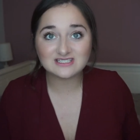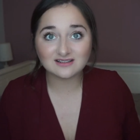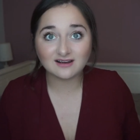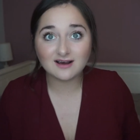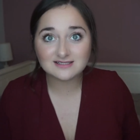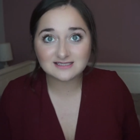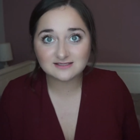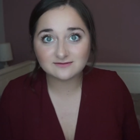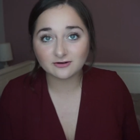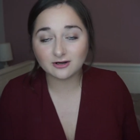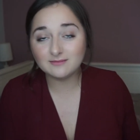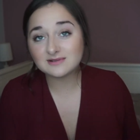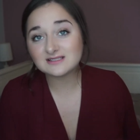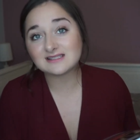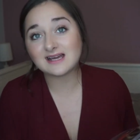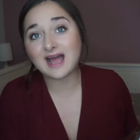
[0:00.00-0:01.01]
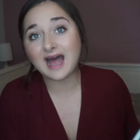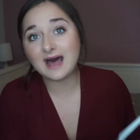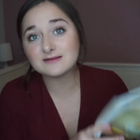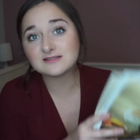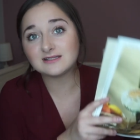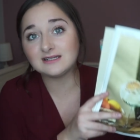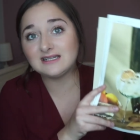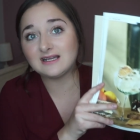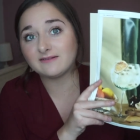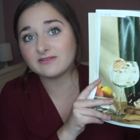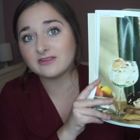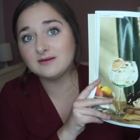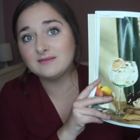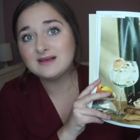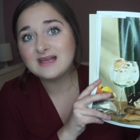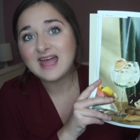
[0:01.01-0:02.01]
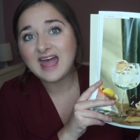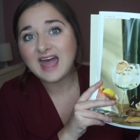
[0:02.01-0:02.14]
glasses from because I absolutely love them,